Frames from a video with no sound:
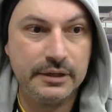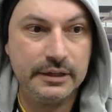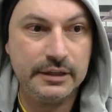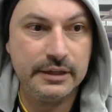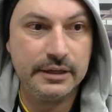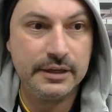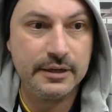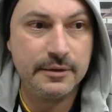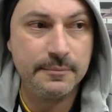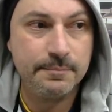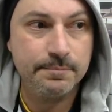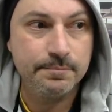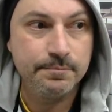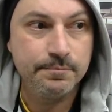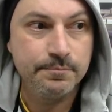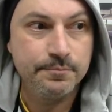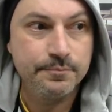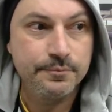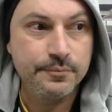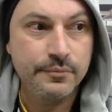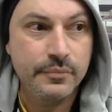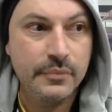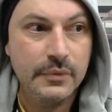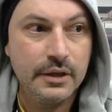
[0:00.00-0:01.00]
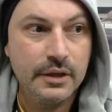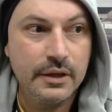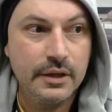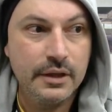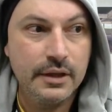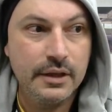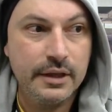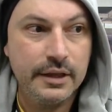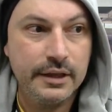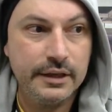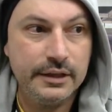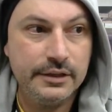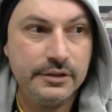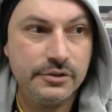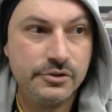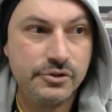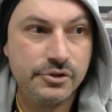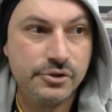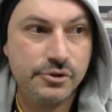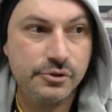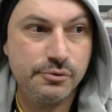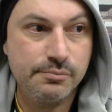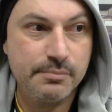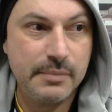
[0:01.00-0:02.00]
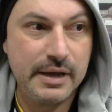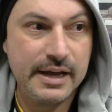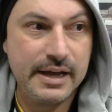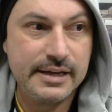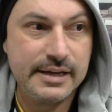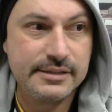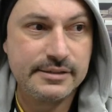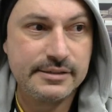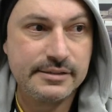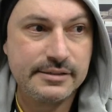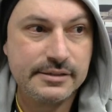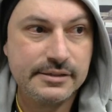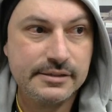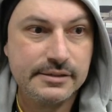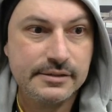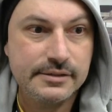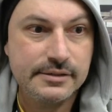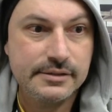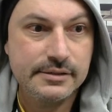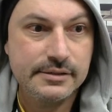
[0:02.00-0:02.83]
here into mask